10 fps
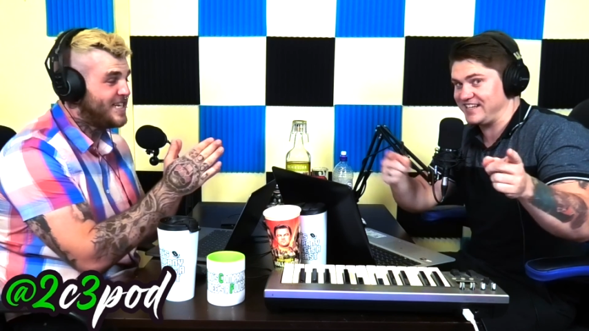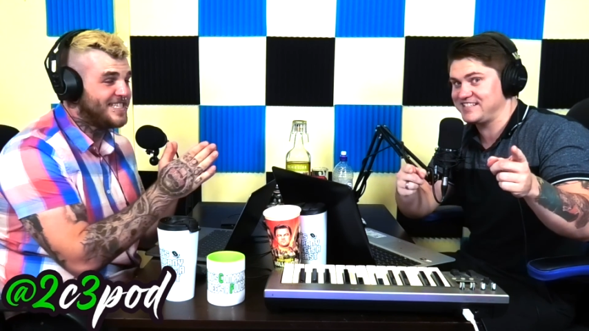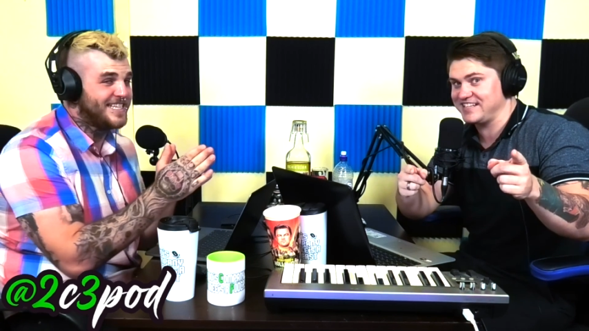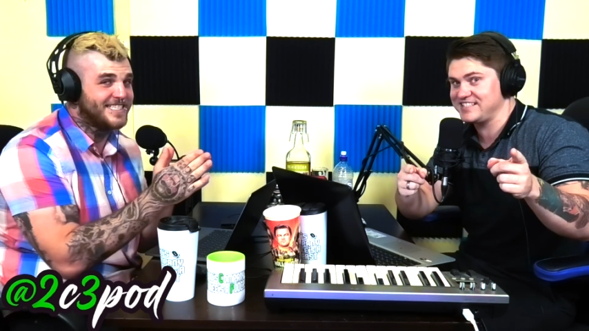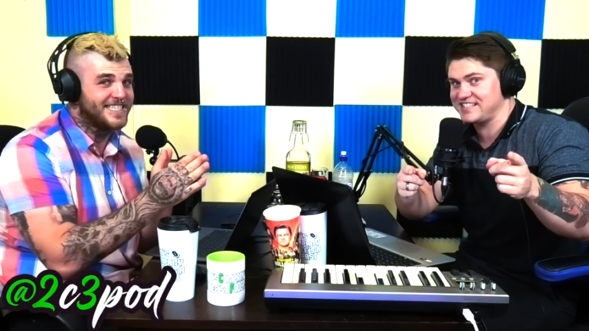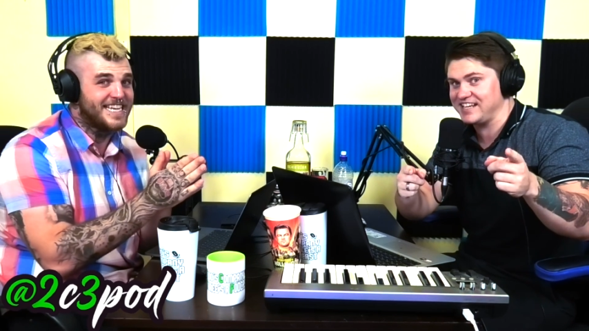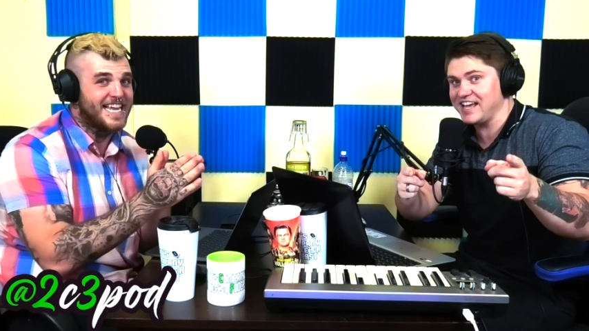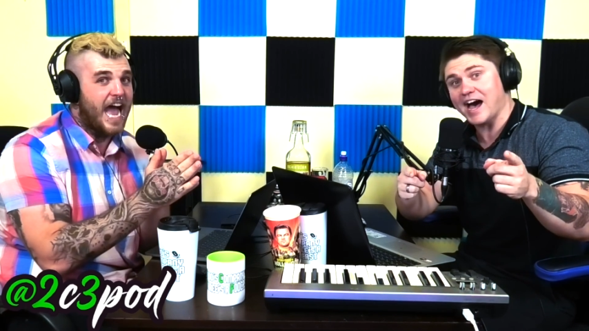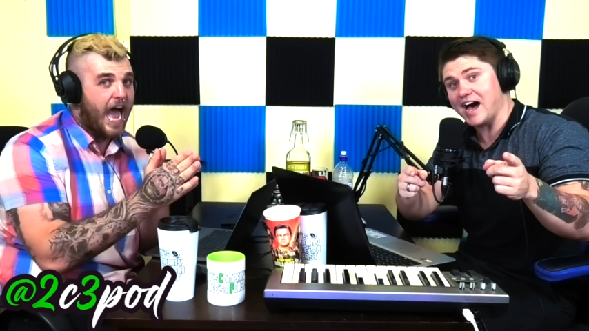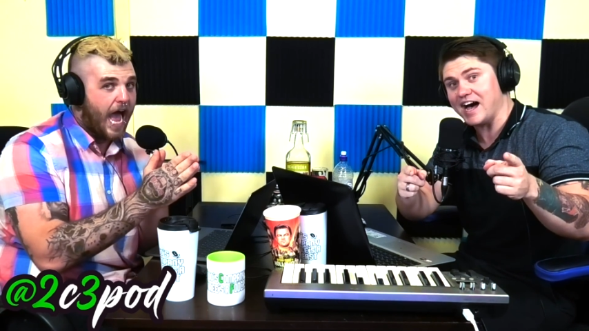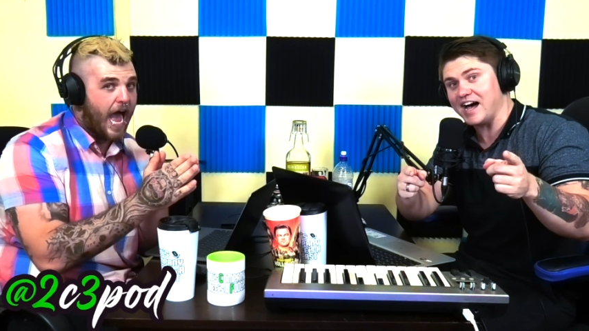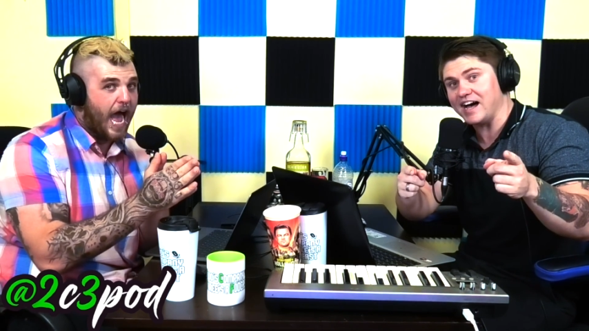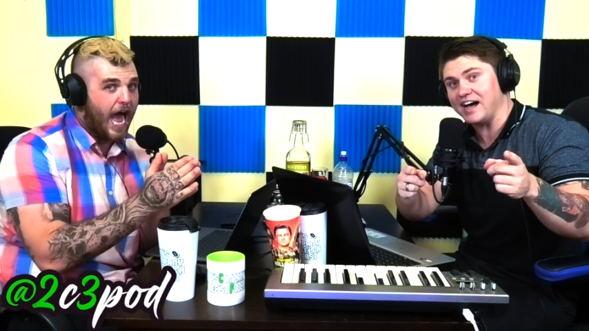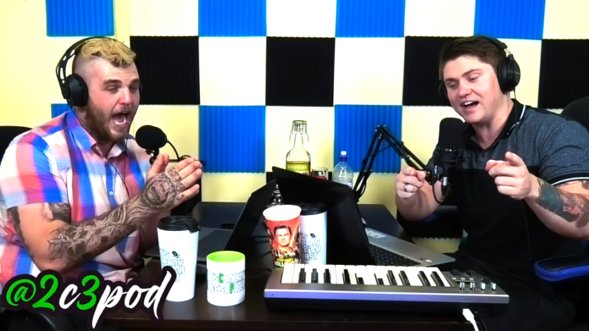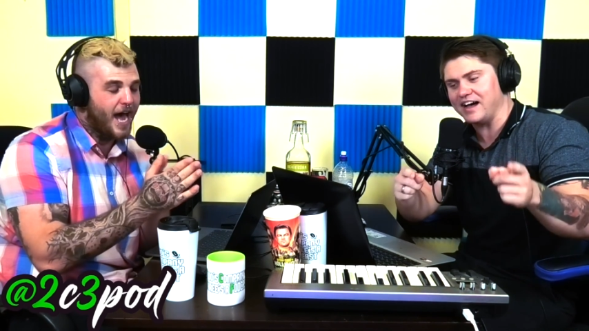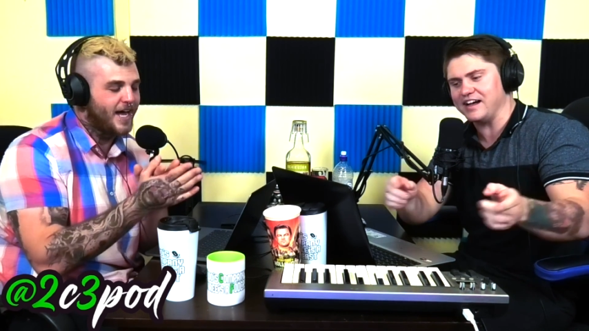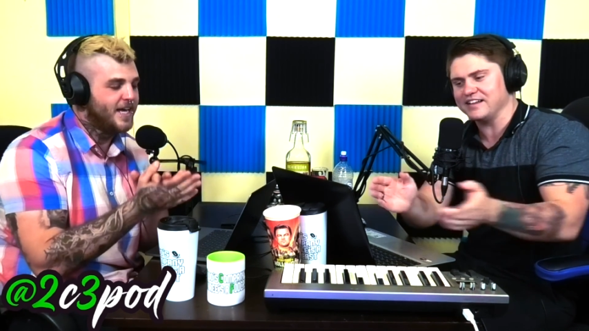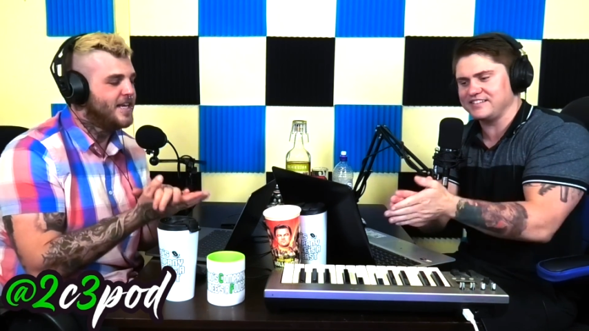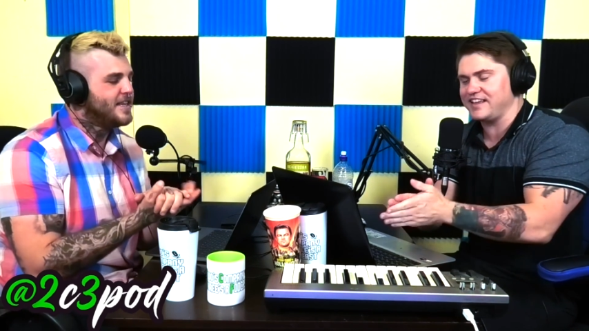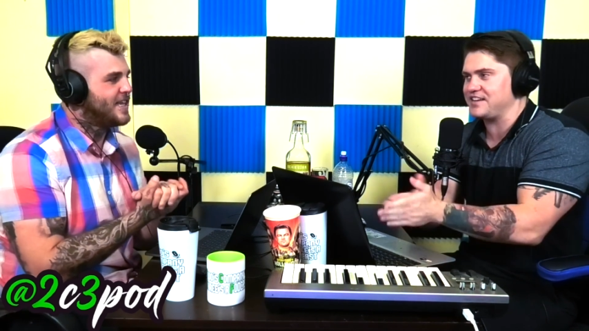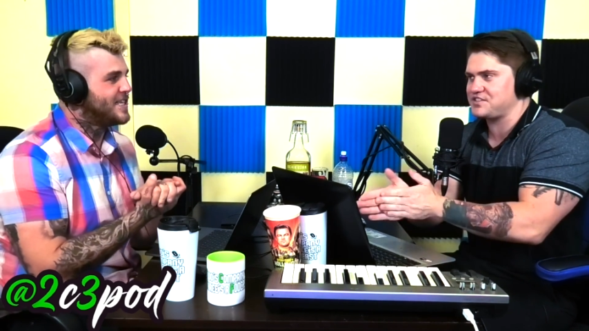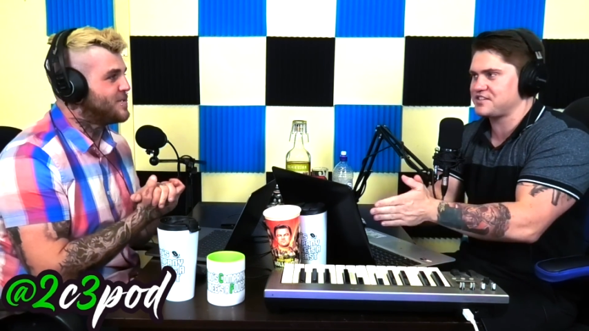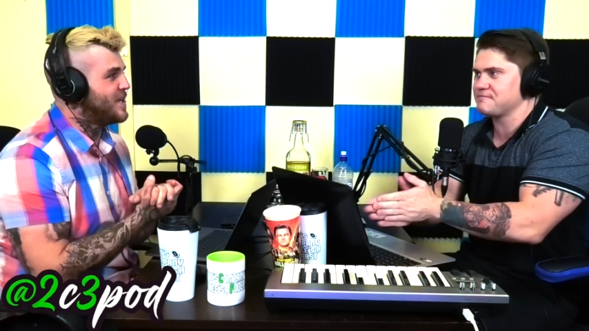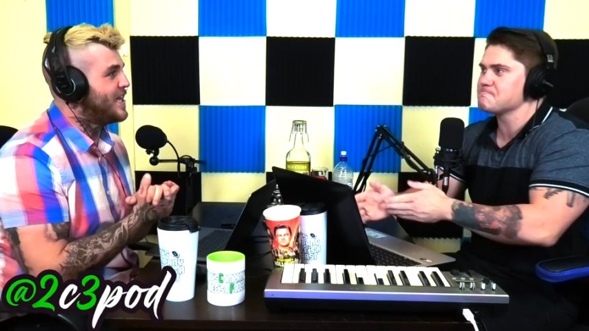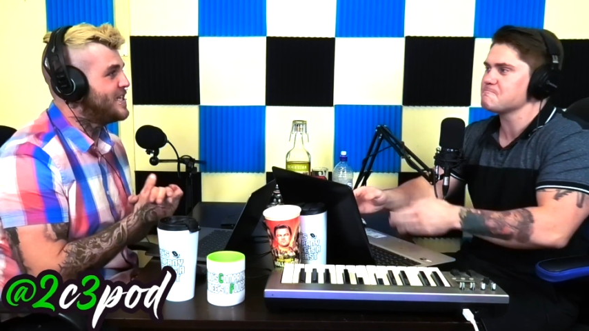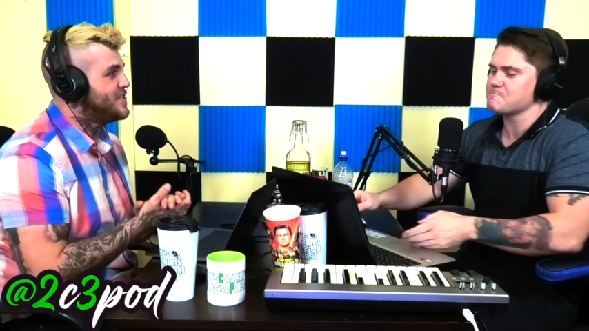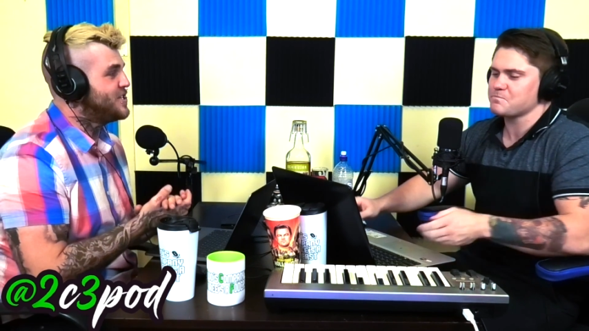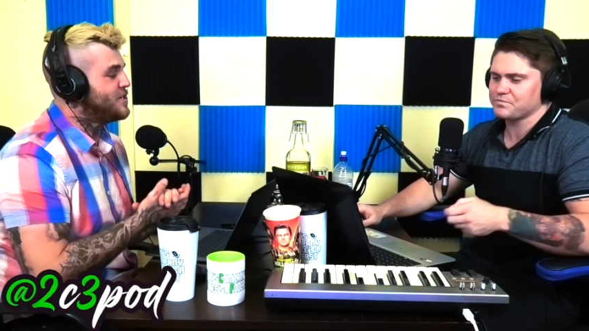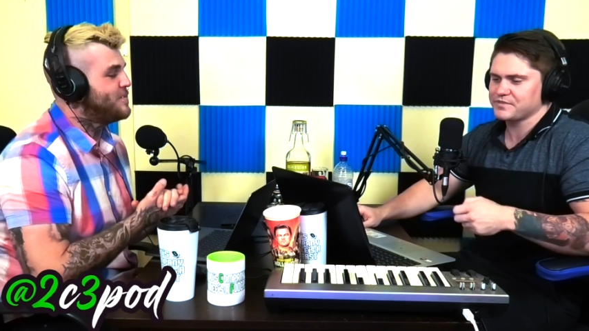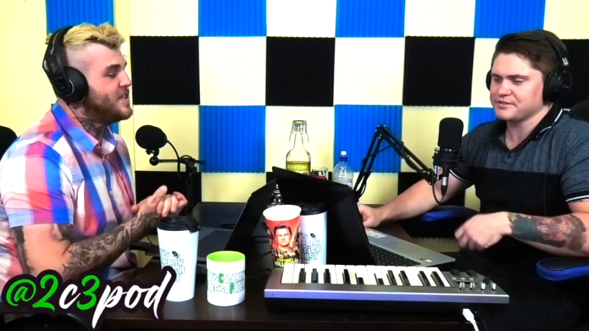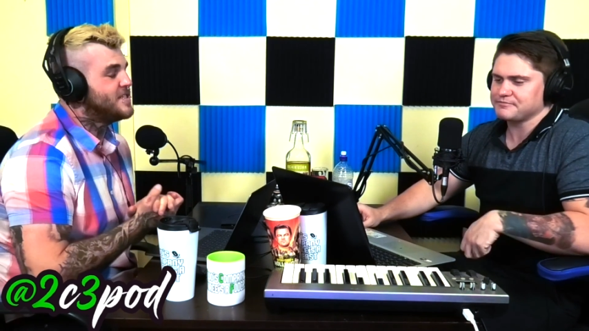Speaker 1: DTCR. Yes, that's right, ladies and gentlemen.